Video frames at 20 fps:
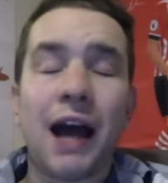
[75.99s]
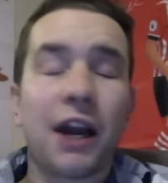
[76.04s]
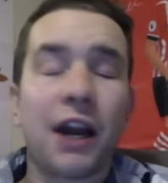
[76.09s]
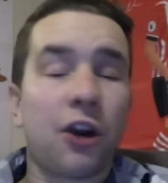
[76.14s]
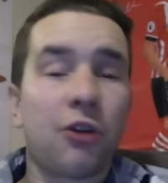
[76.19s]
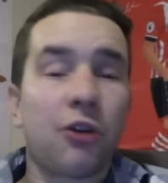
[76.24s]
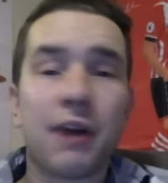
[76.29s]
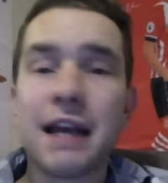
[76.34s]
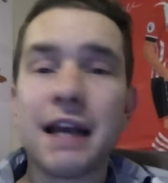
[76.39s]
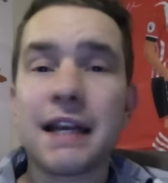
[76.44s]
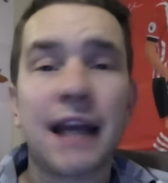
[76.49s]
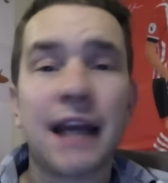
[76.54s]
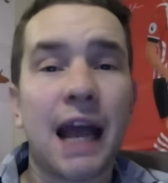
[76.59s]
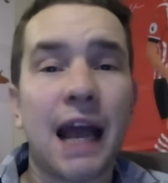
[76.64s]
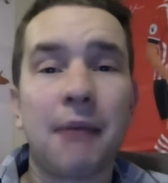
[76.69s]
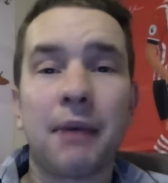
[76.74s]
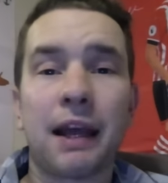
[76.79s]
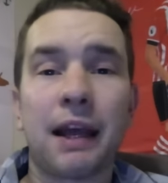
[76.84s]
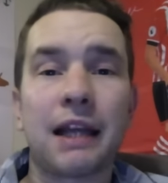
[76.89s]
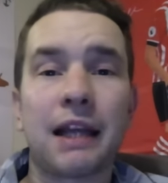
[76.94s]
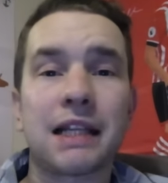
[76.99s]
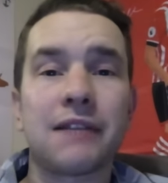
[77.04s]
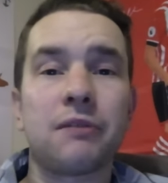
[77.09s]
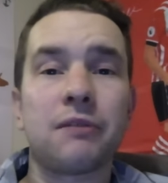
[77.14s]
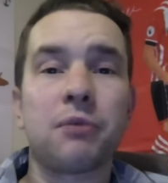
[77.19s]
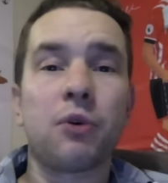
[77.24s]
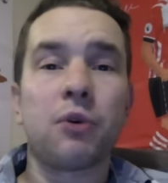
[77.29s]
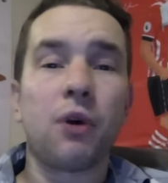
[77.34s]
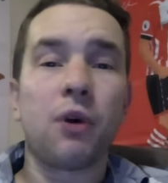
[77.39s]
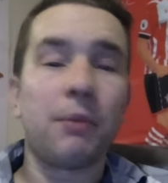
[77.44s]
had a great game against
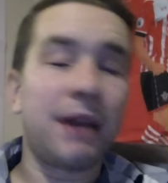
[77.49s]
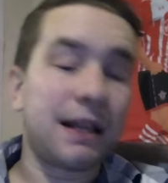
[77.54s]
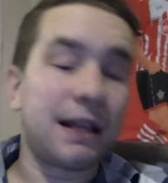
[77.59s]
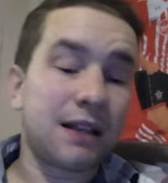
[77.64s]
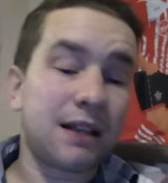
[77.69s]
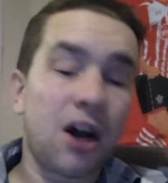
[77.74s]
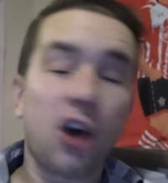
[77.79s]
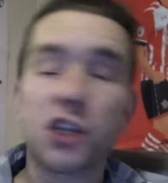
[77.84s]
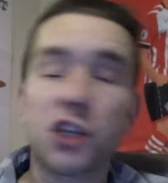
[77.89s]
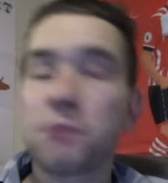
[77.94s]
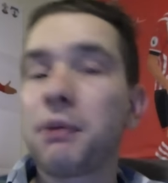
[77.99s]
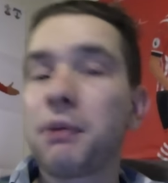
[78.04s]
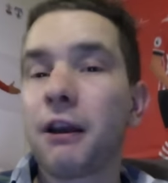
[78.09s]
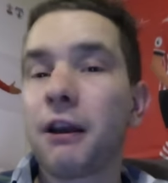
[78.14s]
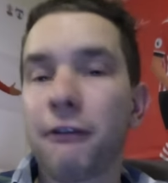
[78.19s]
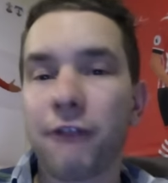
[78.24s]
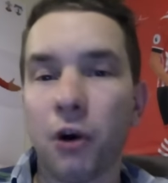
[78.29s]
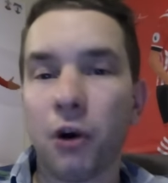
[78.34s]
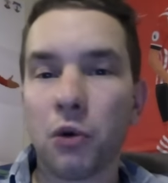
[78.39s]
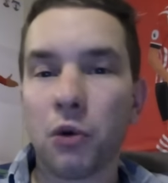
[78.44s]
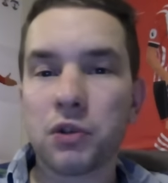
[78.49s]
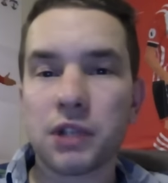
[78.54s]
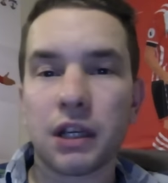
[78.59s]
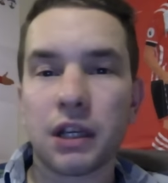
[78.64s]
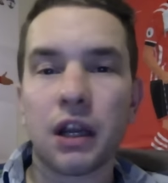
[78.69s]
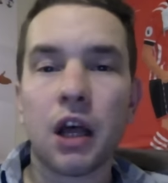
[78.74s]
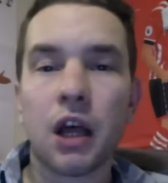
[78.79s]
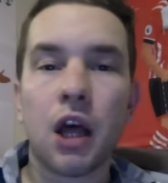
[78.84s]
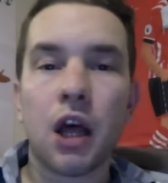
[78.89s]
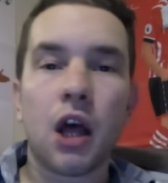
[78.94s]
Liverpool. I mean, it's hard to pick faults
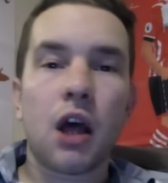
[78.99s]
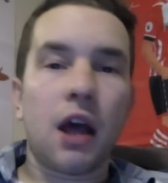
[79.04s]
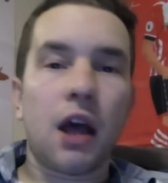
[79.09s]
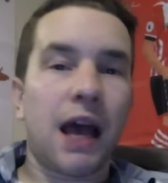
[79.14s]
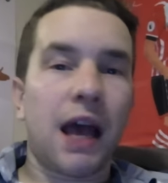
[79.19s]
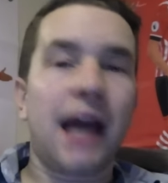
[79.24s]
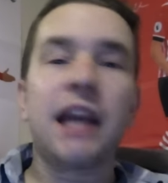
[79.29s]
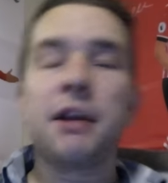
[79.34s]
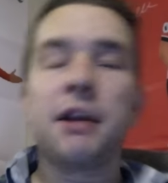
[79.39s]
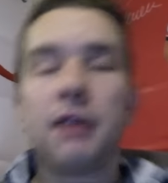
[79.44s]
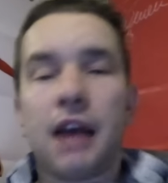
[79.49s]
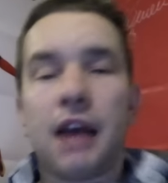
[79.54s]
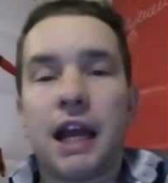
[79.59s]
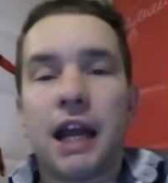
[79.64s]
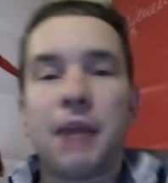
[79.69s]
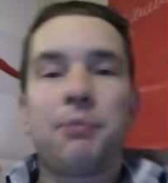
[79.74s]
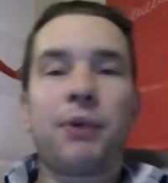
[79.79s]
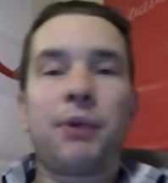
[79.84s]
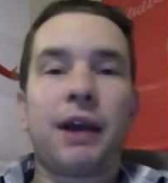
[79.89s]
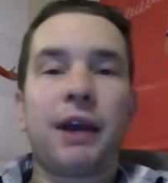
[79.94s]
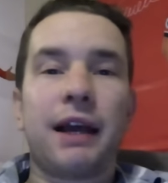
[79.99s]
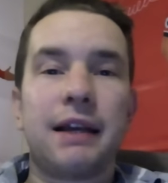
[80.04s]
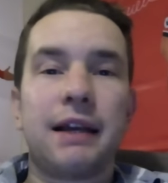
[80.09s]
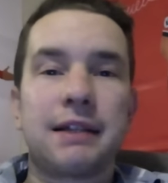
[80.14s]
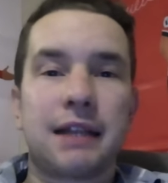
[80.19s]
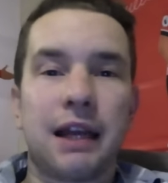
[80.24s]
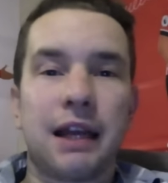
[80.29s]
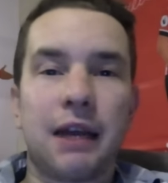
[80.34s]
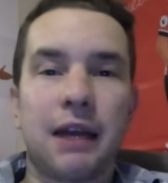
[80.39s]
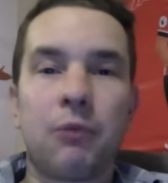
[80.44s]
in any
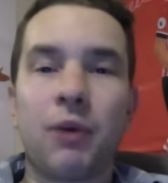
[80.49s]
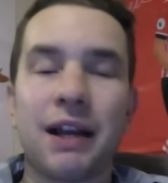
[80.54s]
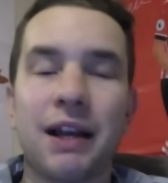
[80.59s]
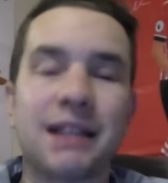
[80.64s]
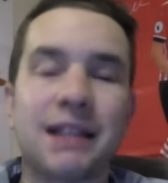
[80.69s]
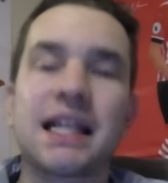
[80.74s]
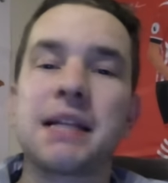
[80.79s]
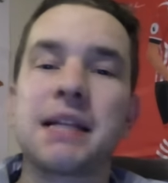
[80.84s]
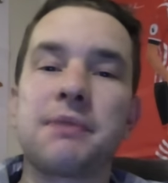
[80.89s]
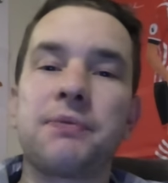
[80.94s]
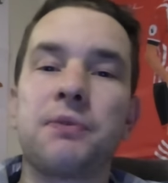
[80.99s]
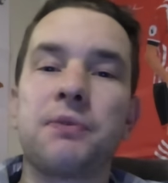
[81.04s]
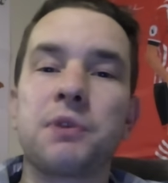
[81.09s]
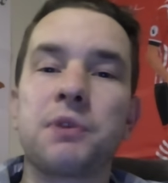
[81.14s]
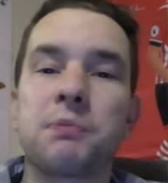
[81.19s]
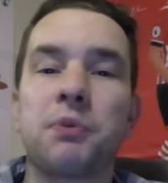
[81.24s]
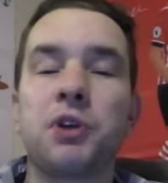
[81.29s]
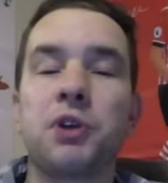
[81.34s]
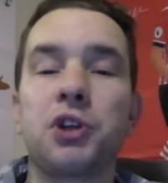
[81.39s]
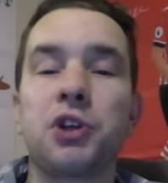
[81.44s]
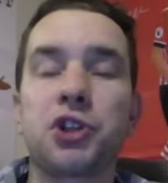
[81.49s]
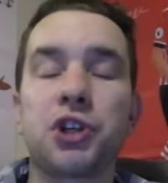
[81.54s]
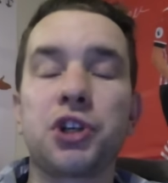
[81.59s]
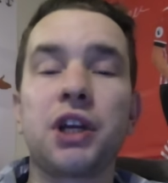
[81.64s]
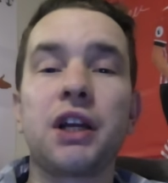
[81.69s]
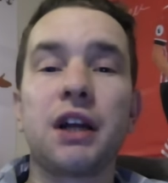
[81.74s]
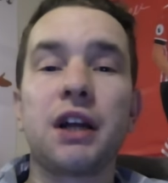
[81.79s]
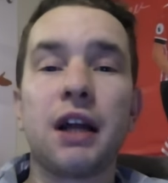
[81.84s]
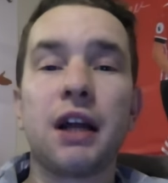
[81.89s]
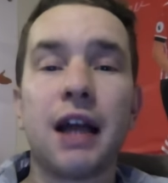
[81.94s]
players in Wednesday's performance, but
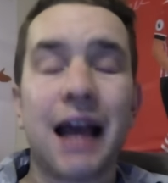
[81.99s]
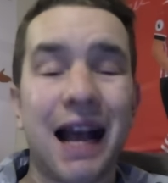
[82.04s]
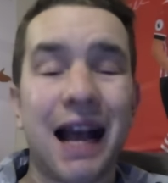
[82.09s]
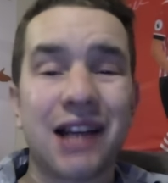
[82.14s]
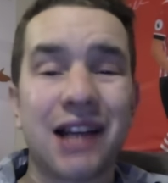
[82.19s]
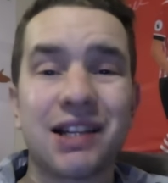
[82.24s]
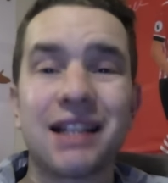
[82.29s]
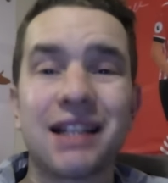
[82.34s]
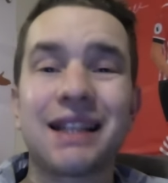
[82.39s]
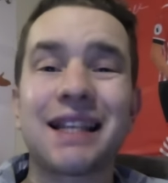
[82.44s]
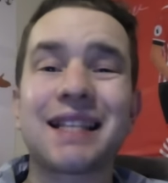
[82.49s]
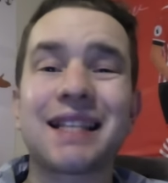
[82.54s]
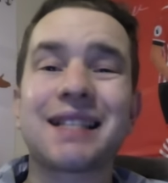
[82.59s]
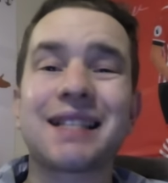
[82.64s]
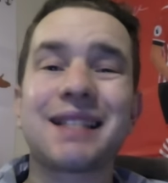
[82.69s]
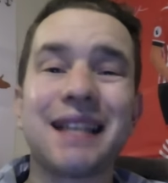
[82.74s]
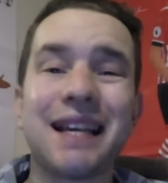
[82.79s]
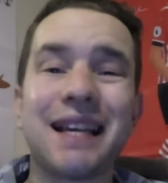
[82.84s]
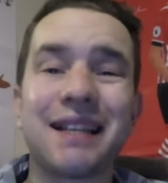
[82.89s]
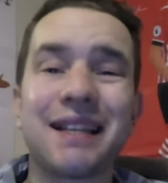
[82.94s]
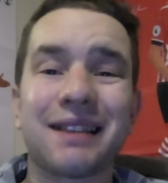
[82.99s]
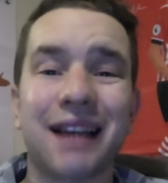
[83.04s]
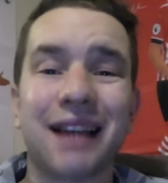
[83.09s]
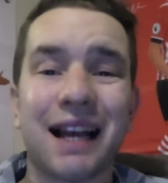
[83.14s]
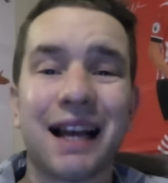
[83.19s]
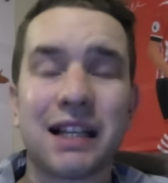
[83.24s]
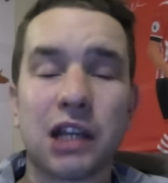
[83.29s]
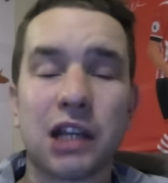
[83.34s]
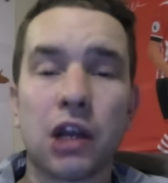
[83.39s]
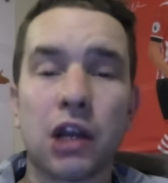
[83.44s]
Yoshida actually this season
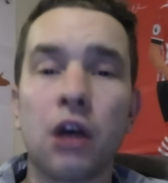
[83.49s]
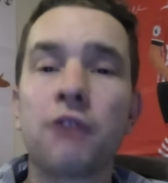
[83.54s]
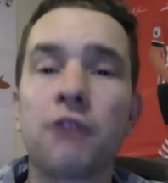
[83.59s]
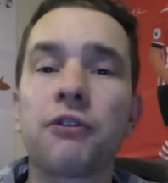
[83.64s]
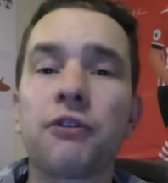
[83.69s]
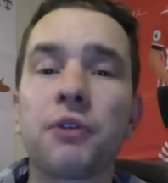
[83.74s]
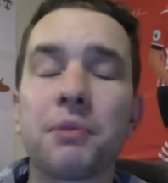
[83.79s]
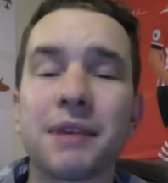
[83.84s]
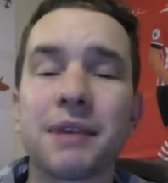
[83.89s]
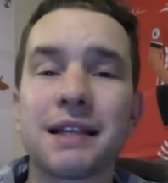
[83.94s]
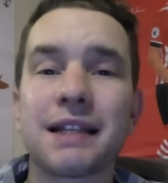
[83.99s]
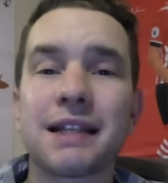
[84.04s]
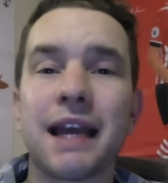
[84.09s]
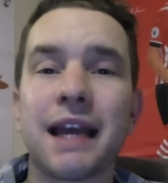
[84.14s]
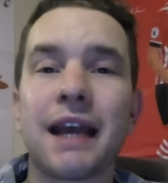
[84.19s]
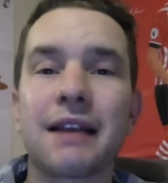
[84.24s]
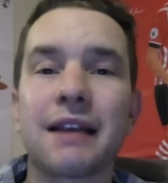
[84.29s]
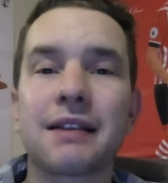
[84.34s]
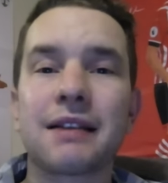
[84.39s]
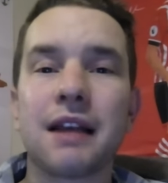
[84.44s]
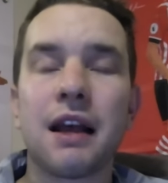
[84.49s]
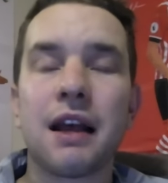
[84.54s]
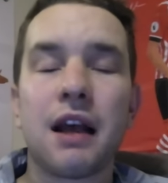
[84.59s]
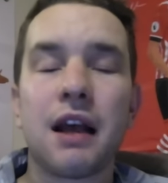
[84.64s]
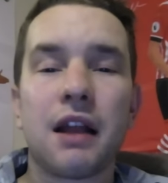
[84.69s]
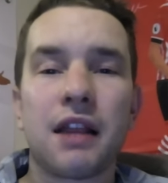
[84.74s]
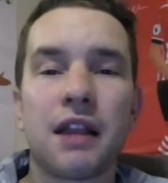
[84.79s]
has learned from the mistakes.